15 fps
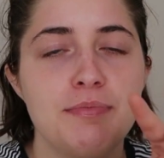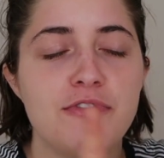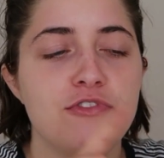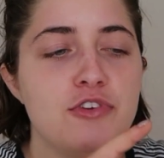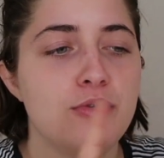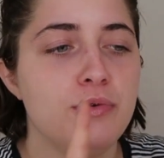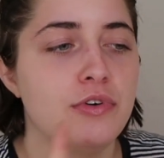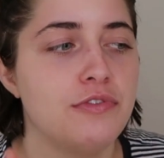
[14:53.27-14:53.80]
a
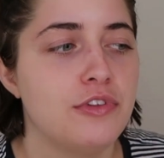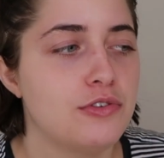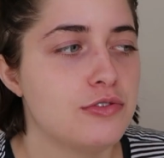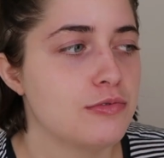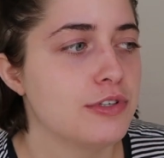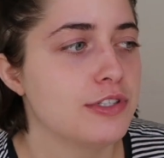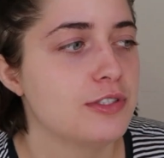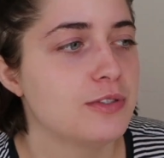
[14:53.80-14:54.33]
few of
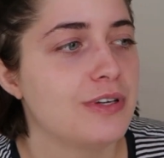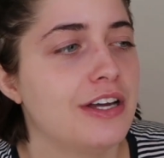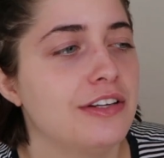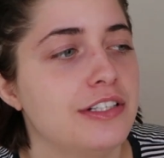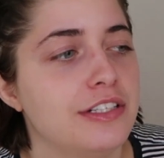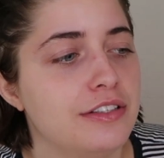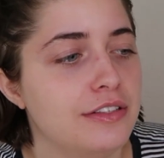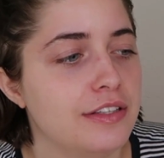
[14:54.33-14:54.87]
those words
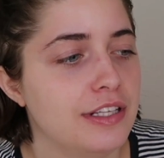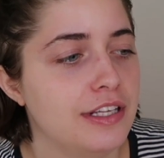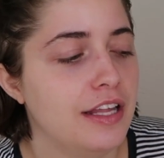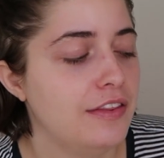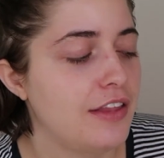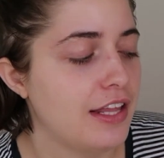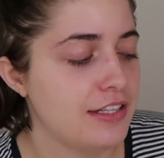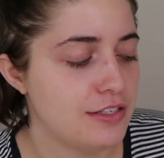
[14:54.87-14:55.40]
around and
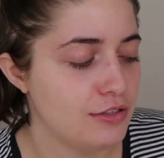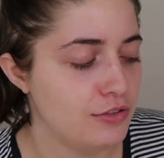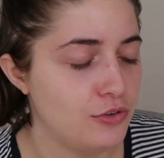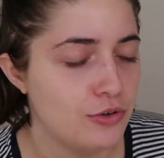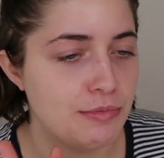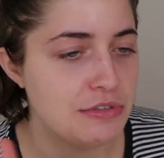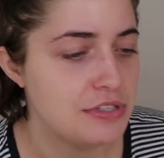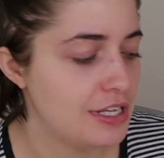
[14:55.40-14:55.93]
that's a
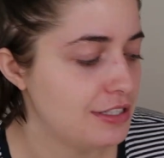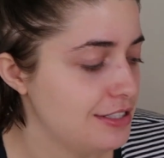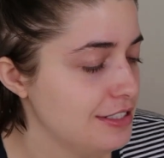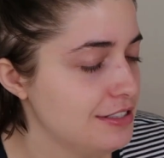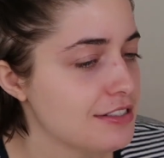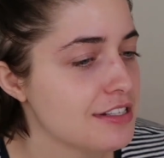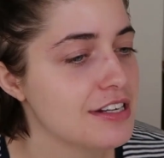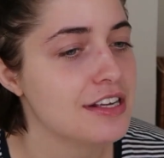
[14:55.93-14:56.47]
normal
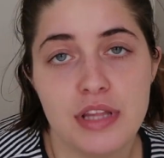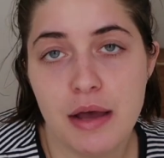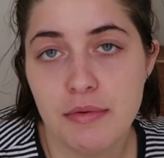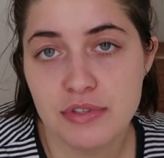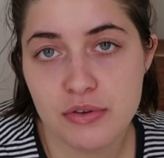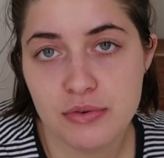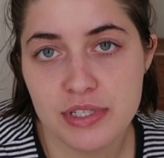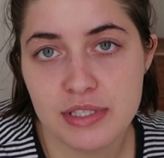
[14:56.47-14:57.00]
sentence. That
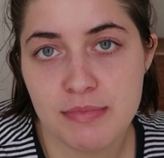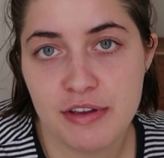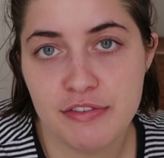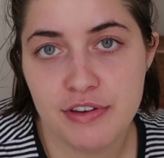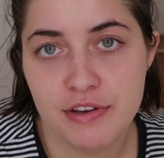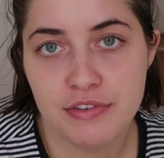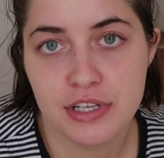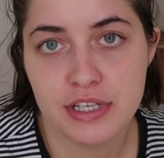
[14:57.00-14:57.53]
was always my
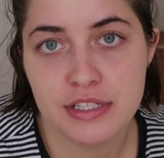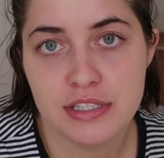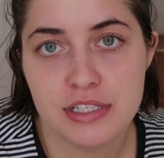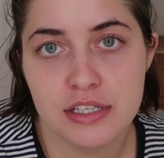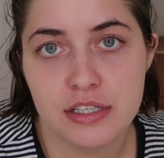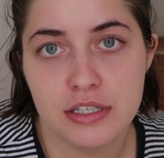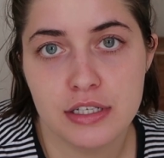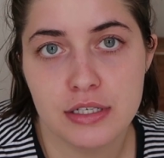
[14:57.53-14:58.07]
favorite
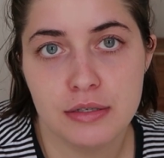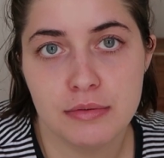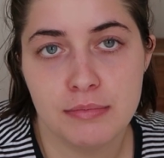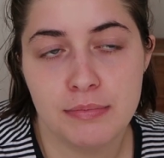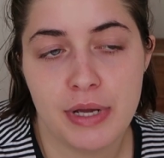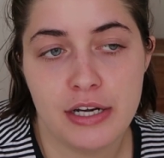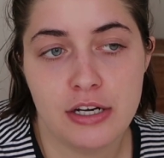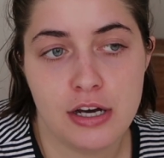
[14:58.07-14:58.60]
concealer
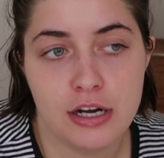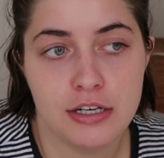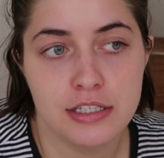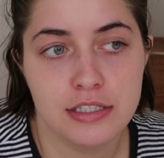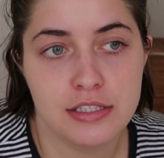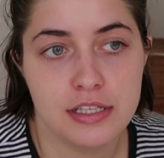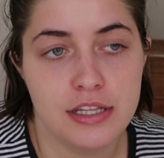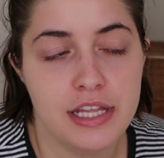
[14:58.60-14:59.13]
by
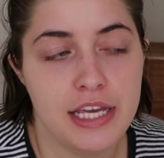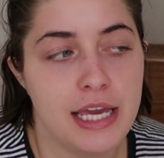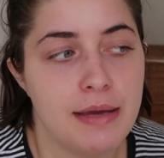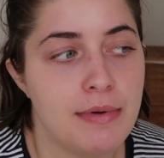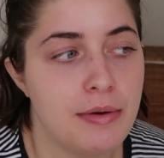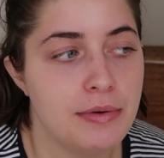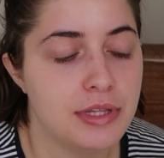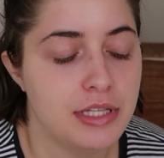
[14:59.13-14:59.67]
NARS, and they
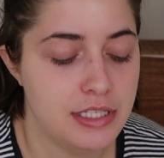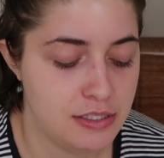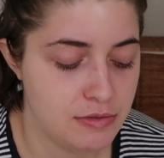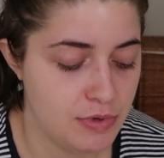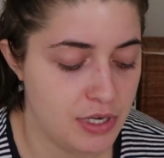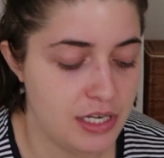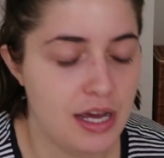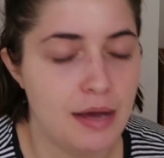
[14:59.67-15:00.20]
came out with this
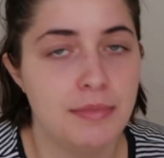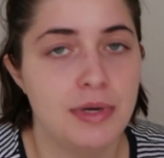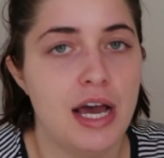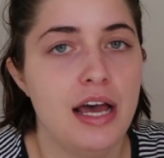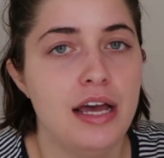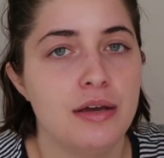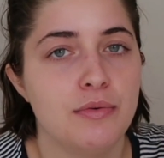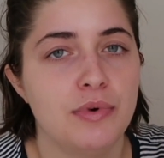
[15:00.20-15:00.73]
one.
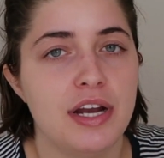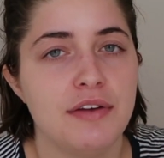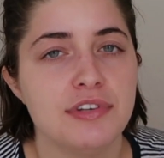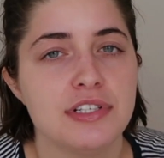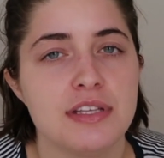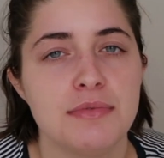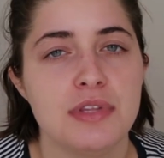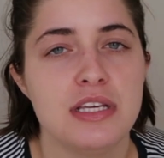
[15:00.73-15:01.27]

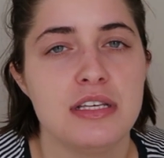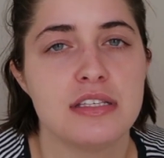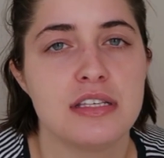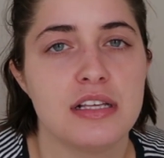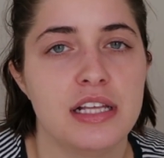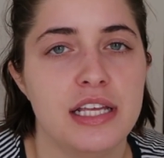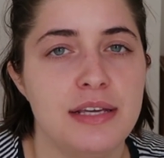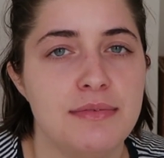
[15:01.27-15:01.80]
Whenever something
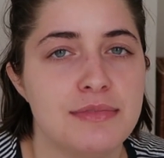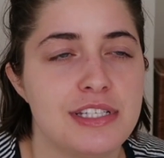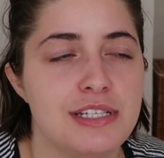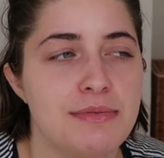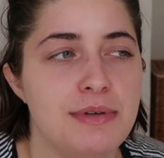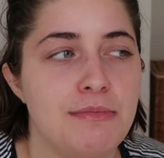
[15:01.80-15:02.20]
claims to